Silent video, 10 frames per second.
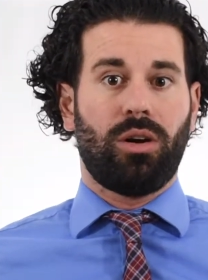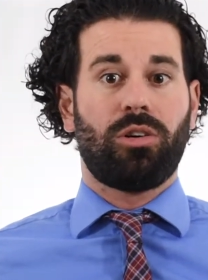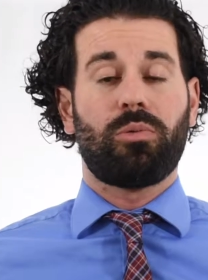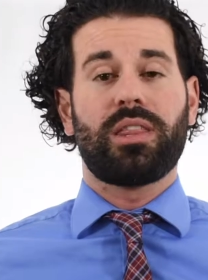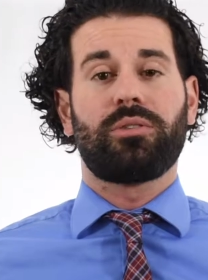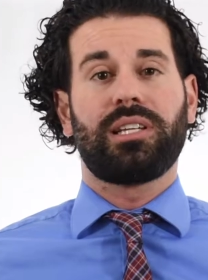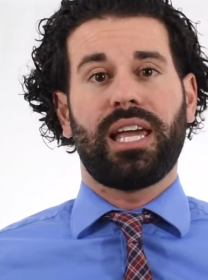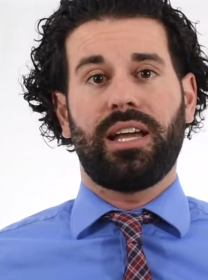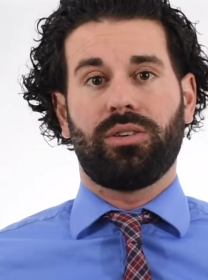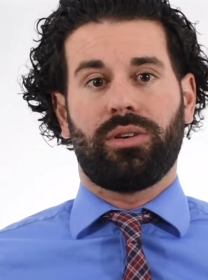or whether a
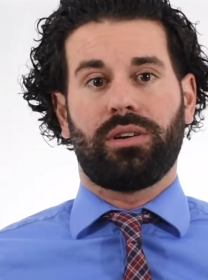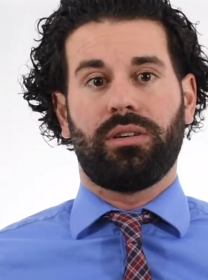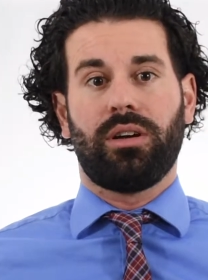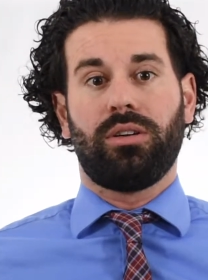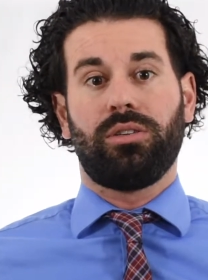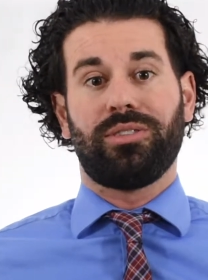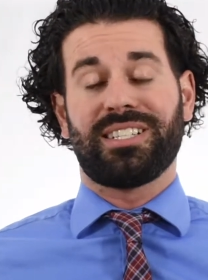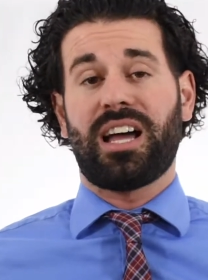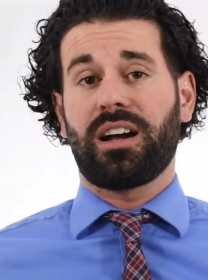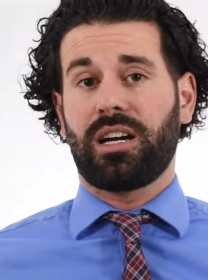landowner who
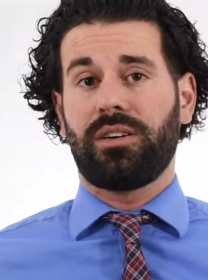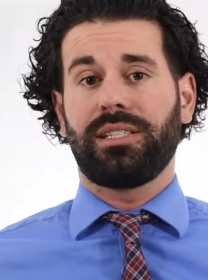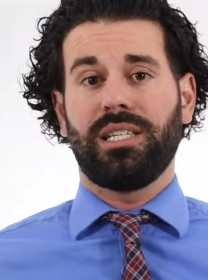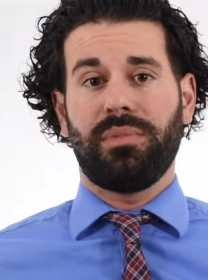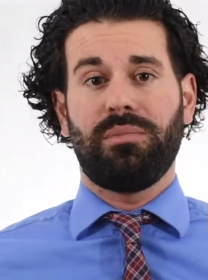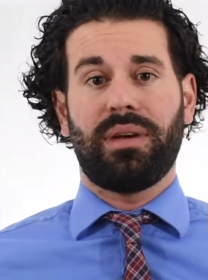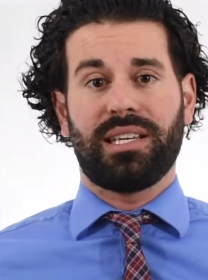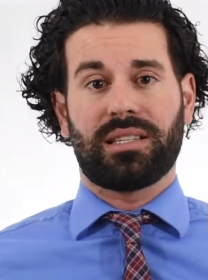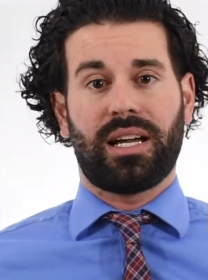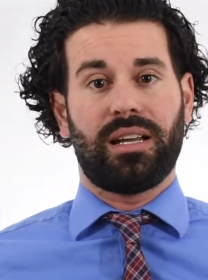does not currently meet
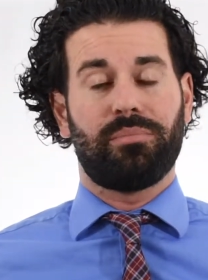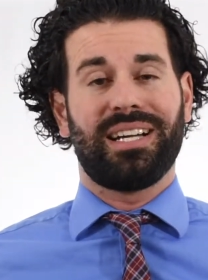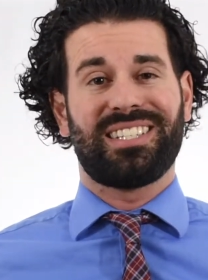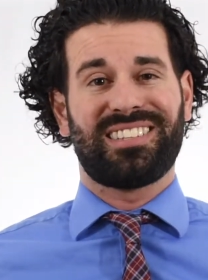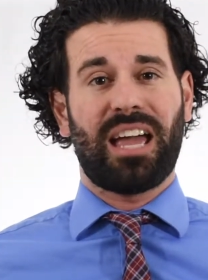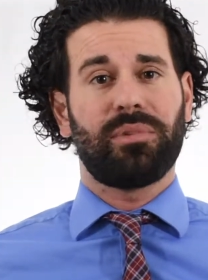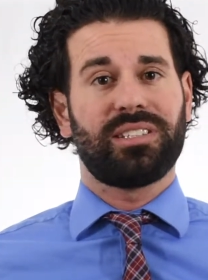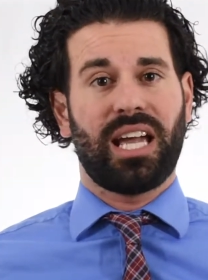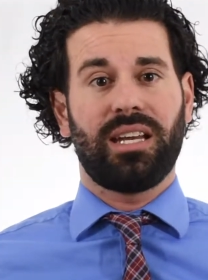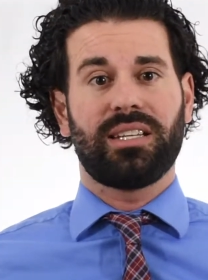baseline might
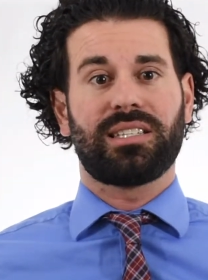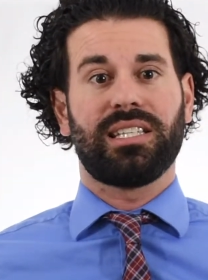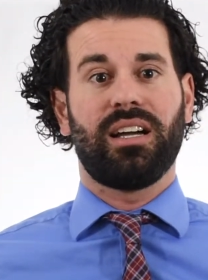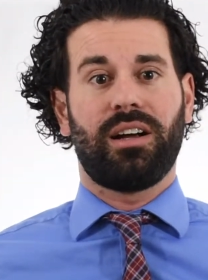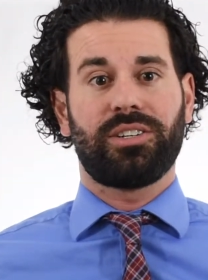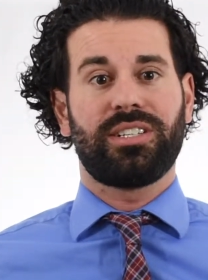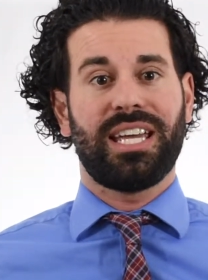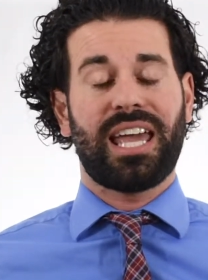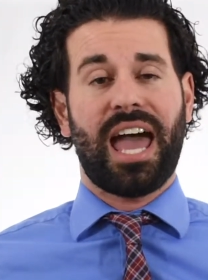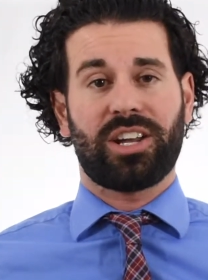simultaneously
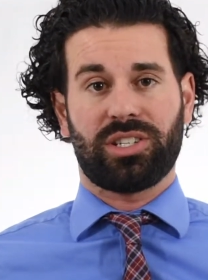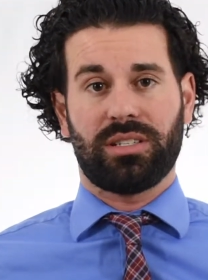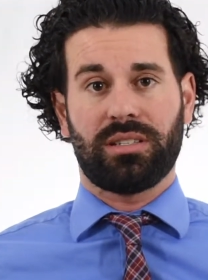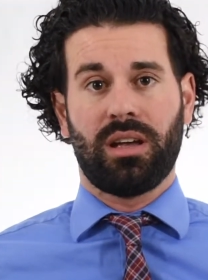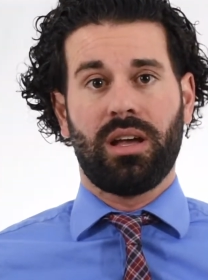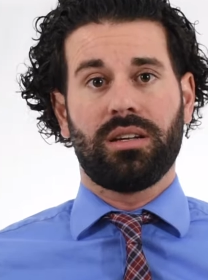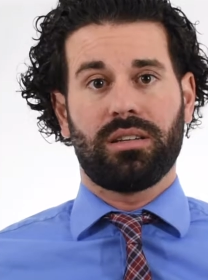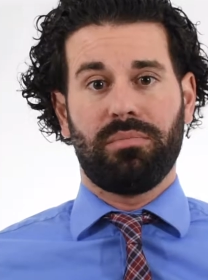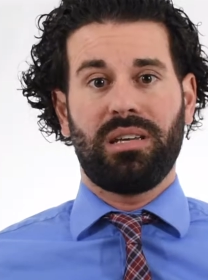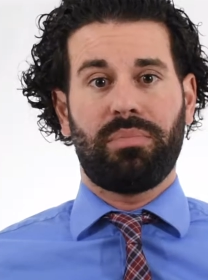undertake actions
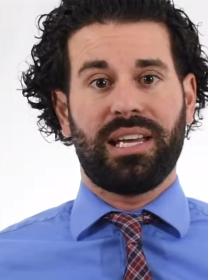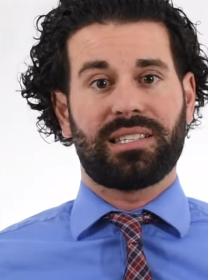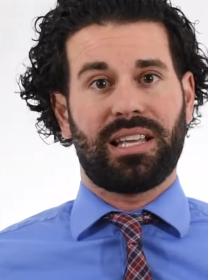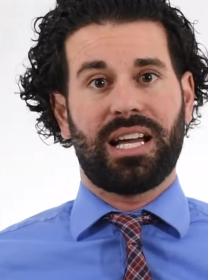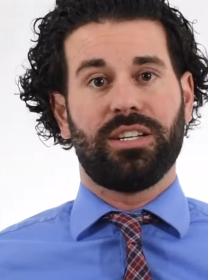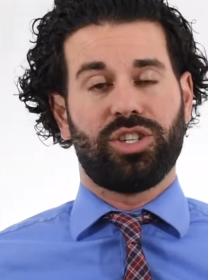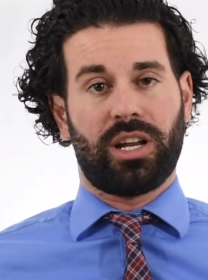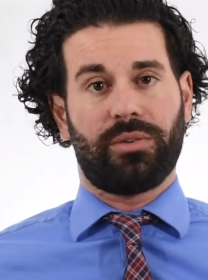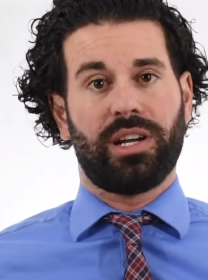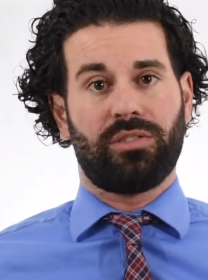to meet baseline and
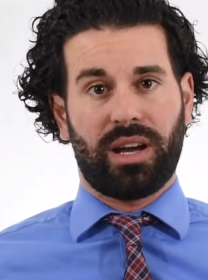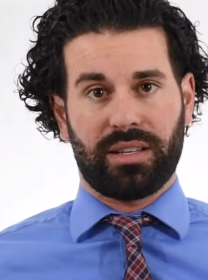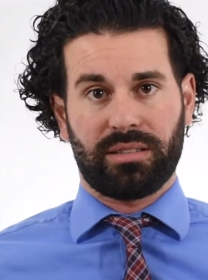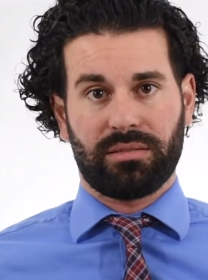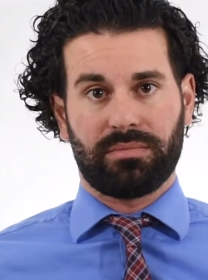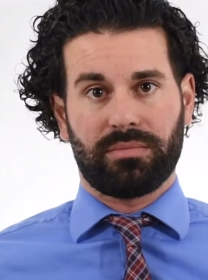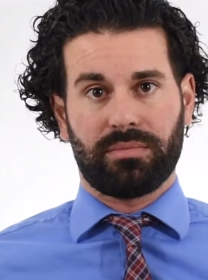generate credits.